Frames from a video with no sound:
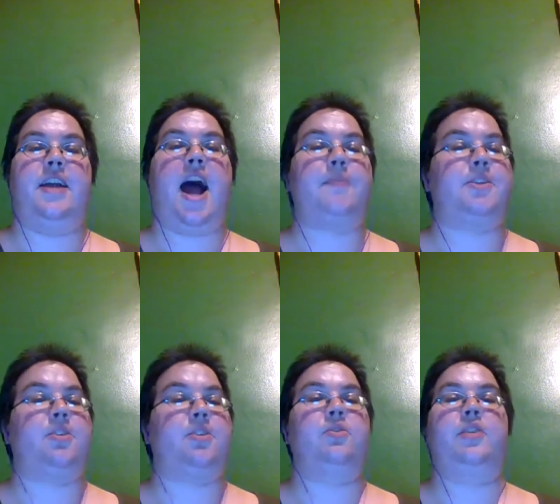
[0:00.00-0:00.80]

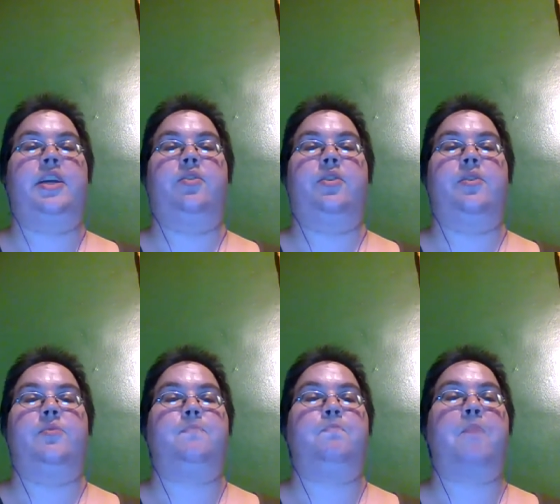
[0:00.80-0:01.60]
Absolutely killed it.
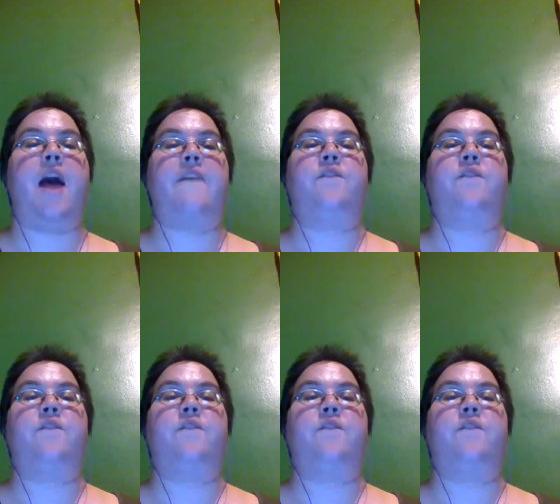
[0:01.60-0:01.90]
Was by